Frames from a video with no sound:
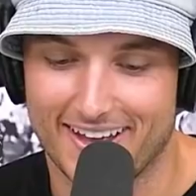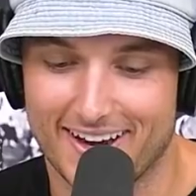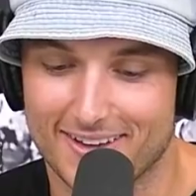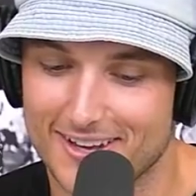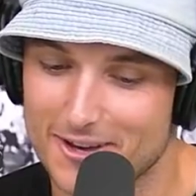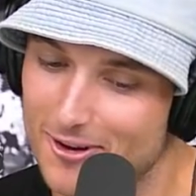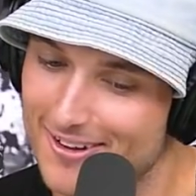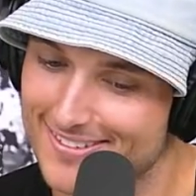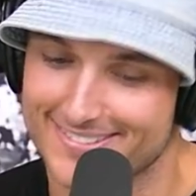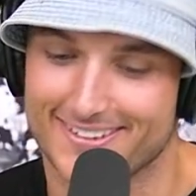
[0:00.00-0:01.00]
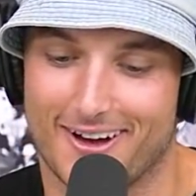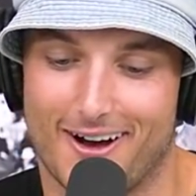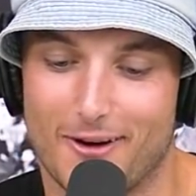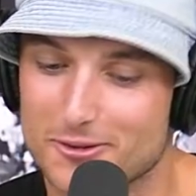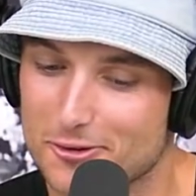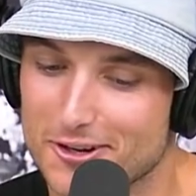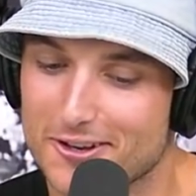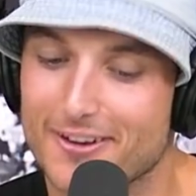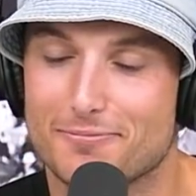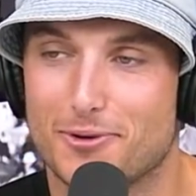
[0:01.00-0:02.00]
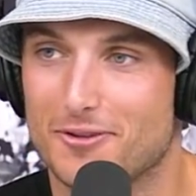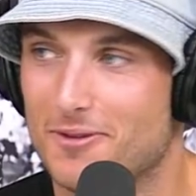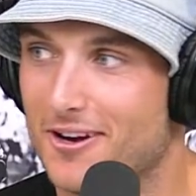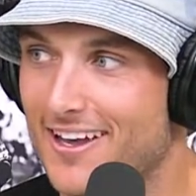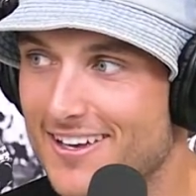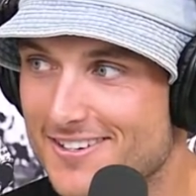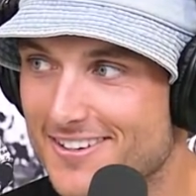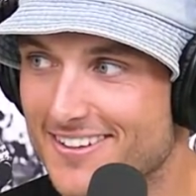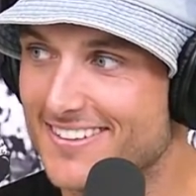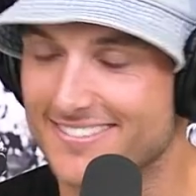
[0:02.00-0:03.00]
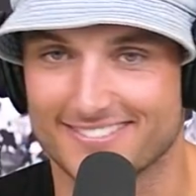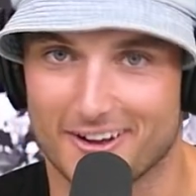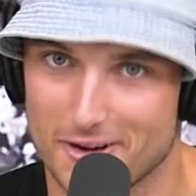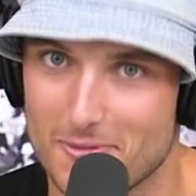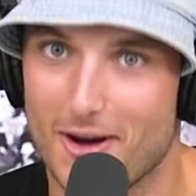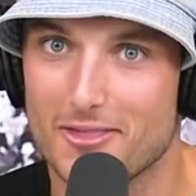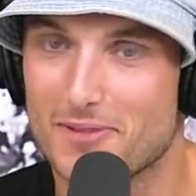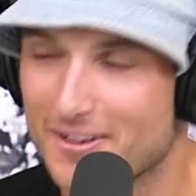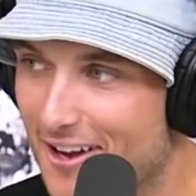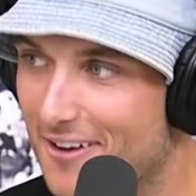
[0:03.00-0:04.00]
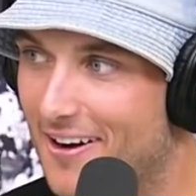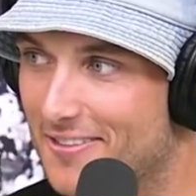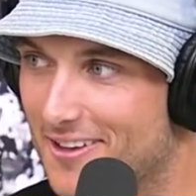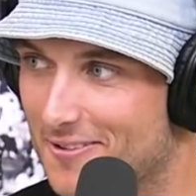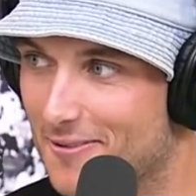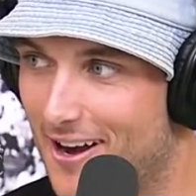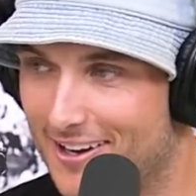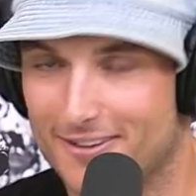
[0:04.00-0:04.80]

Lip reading: And I tell you what, I was critical of putting him on an edge. I don't mind the big fella out there rattling